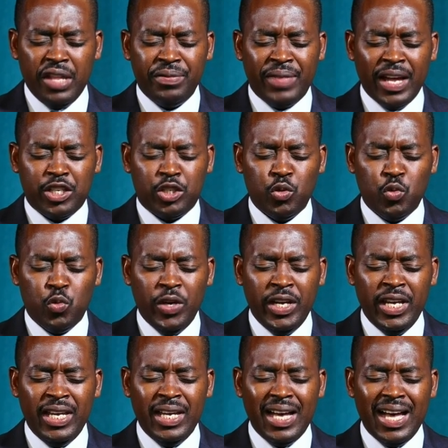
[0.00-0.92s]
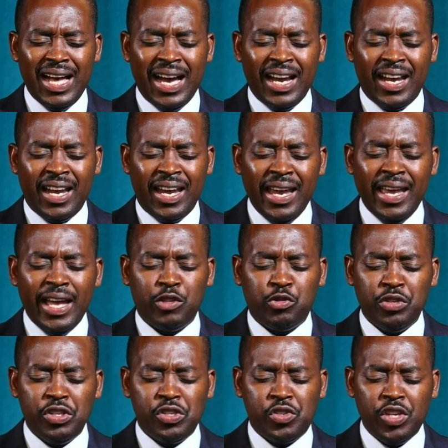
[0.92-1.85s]
that we are here
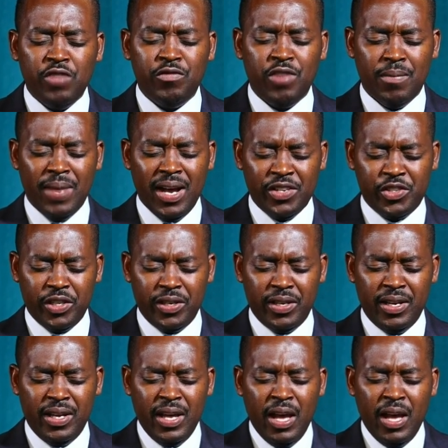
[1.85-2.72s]
to receive your mercy,